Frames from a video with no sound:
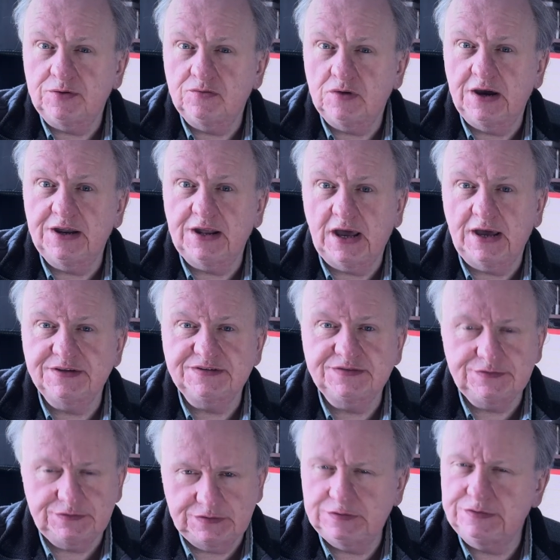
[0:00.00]
right,
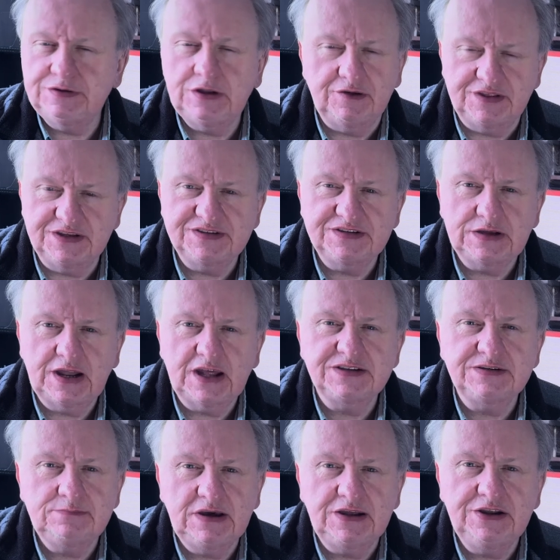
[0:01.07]
has, you know this, it has
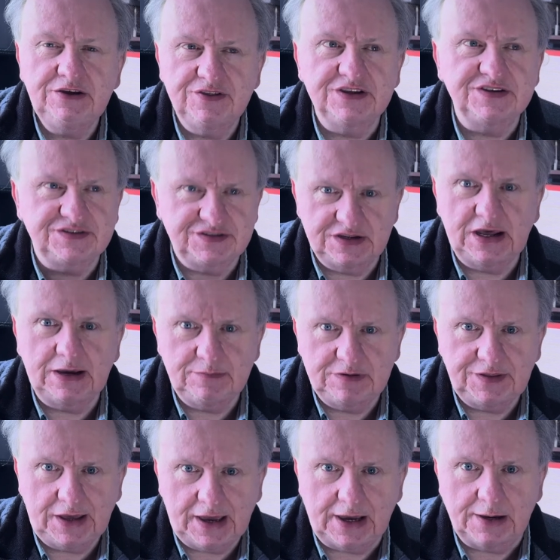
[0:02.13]
a menu that's the name of
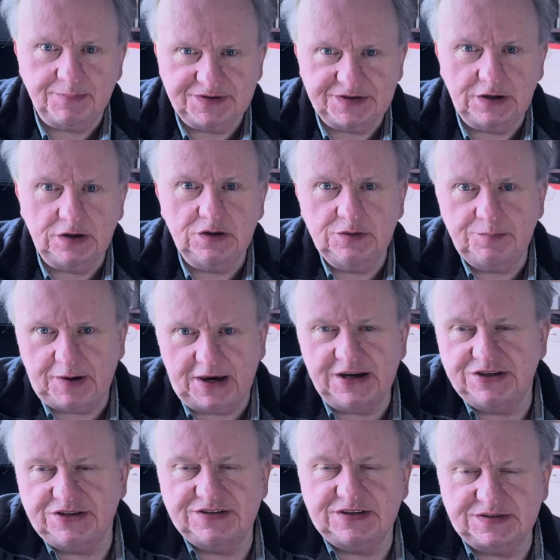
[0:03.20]
the app. So
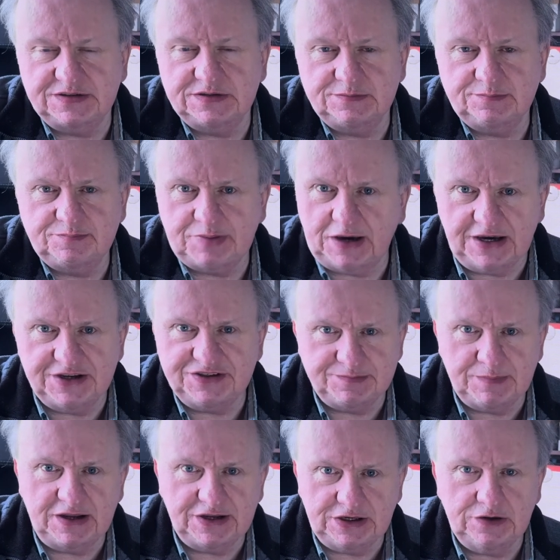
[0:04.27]
Pages has a Pages
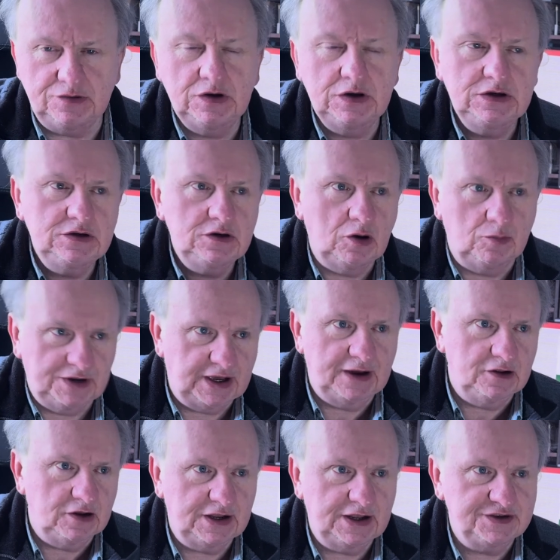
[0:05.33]
menu, Omni
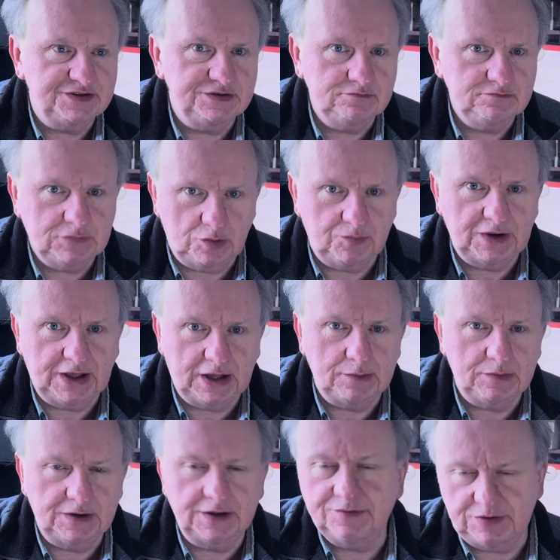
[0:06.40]
Outline has an Omni
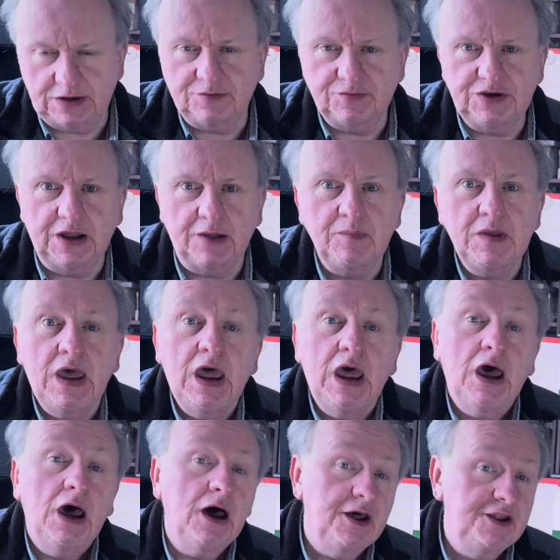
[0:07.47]
Outline, yeah, you know.
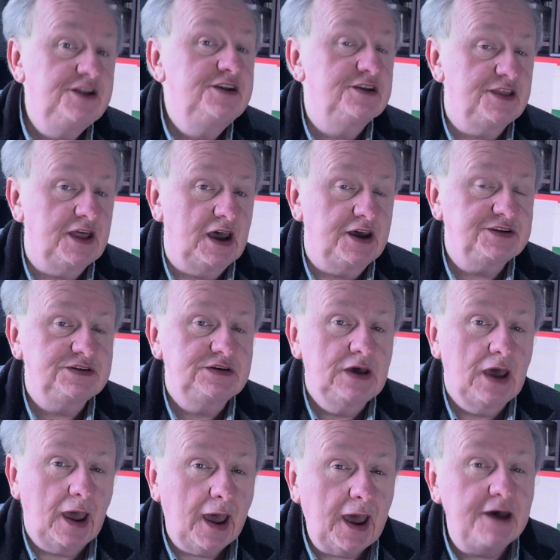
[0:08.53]
Under that,
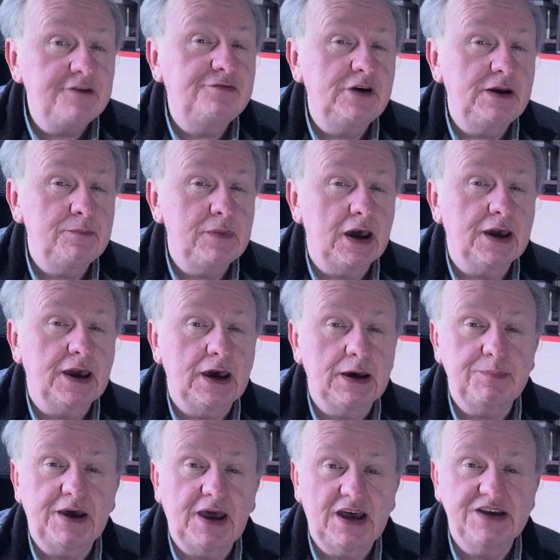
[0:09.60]
every Mac
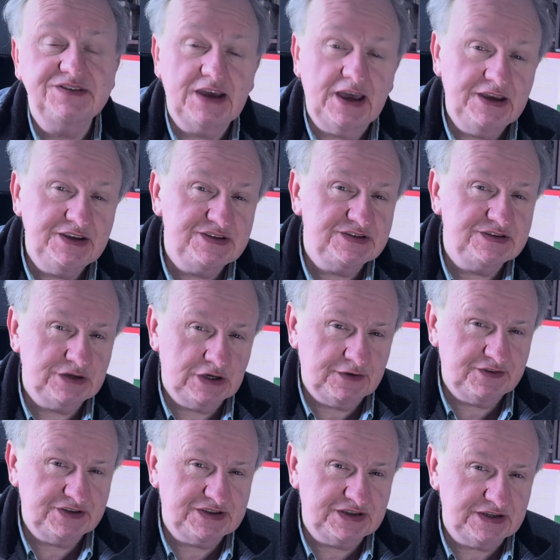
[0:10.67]
app has a
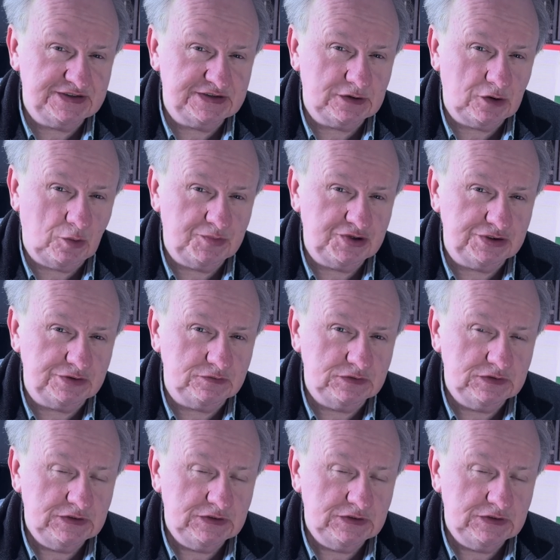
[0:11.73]
services option.